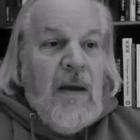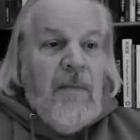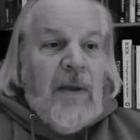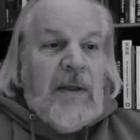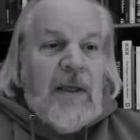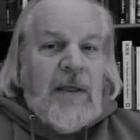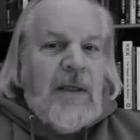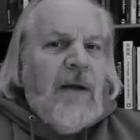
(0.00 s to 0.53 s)

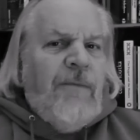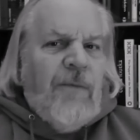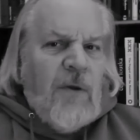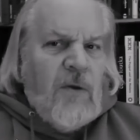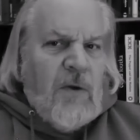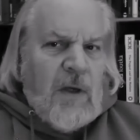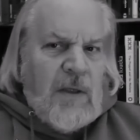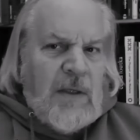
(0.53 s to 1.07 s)
But
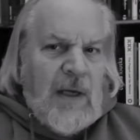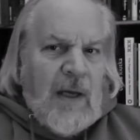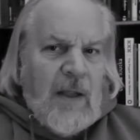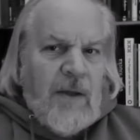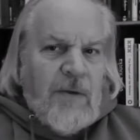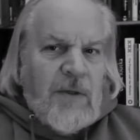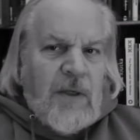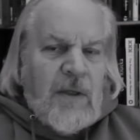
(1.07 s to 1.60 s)
you can tell
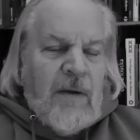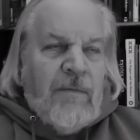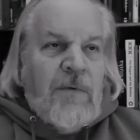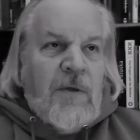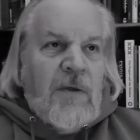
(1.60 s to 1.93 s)
there's a difference.